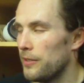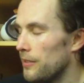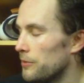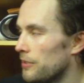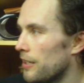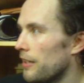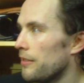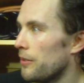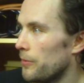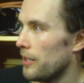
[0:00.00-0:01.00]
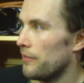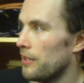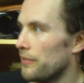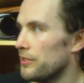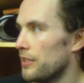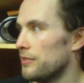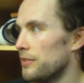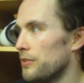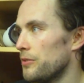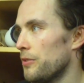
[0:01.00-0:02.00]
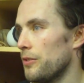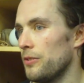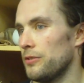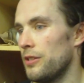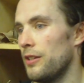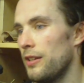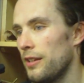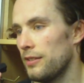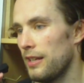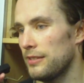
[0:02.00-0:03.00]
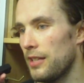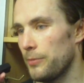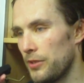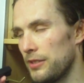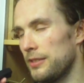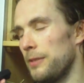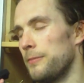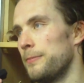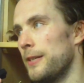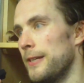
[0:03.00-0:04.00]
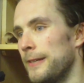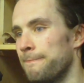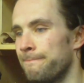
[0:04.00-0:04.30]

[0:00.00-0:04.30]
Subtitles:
way to lose. I thought we have enough chances to score goals like last game against them. But